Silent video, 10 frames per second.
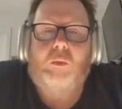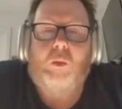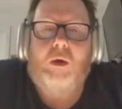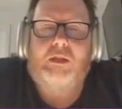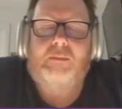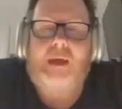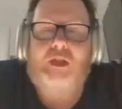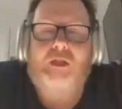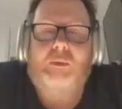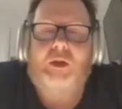what's
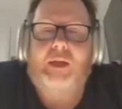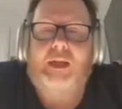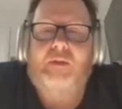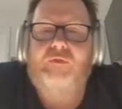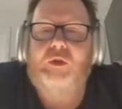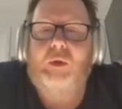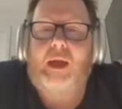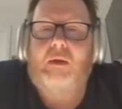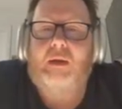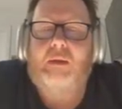matching, we're going to get fewer
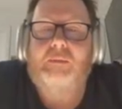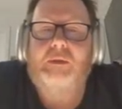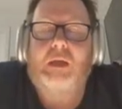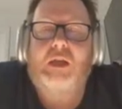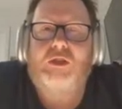outcomes.